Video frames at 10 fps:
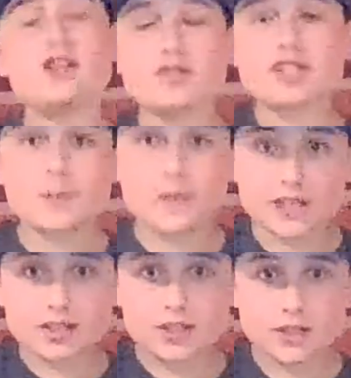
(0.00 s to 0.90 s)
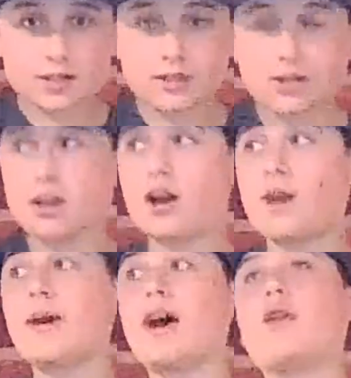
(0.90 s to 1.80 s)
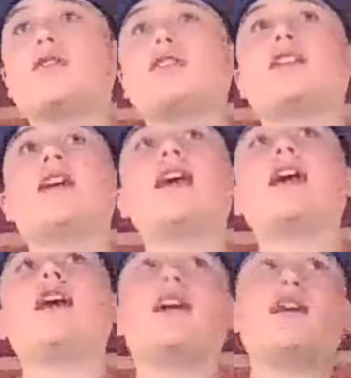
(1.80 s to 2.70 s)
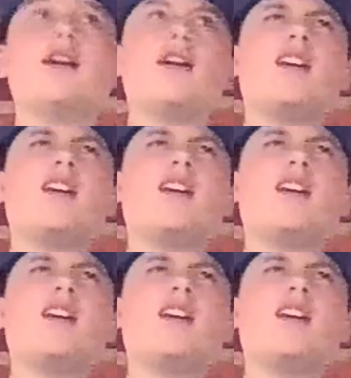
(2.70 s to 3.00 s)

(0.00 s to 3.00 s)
your own speech about a